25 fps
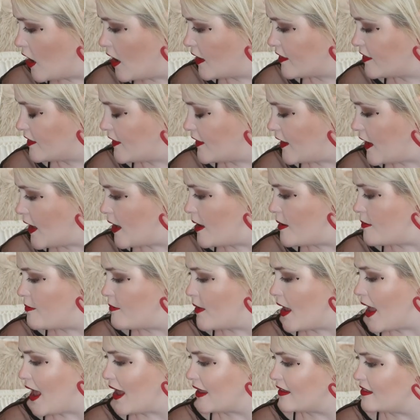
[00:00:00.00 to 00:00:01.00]
got
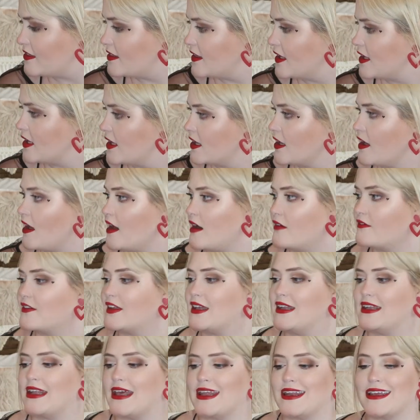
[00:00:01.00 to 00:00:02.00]
them a thing of
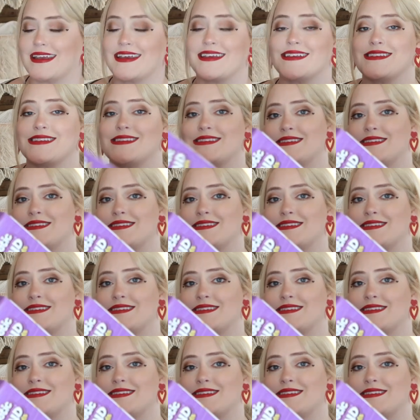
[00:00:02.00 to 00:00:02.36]
kinetic